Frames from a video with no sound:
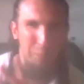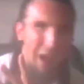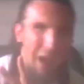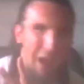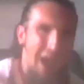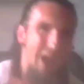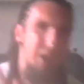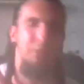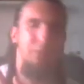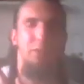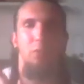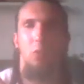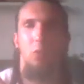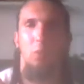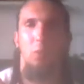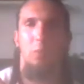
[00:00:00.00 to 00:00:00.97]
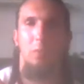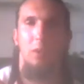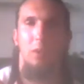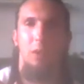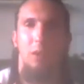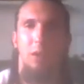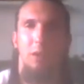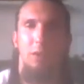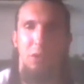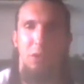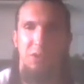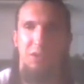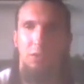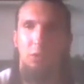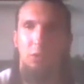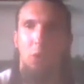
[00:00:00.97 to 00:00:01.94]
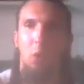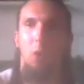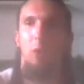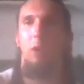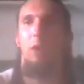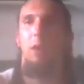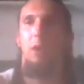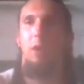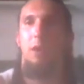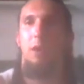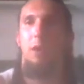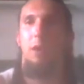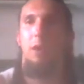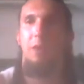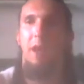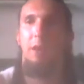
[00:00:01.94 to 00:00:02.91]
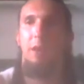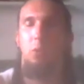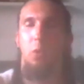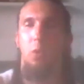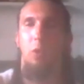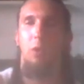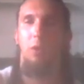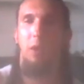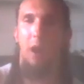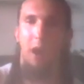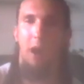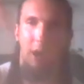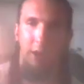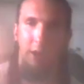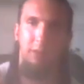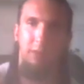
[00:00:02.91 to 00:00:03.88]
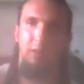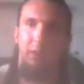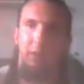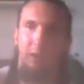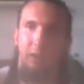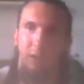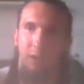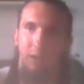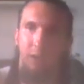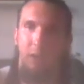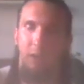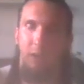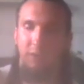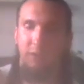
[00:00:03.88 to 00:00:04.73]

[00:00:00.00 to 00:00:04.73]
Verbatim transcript: of the room, there's a door, and that door on it, uh, they never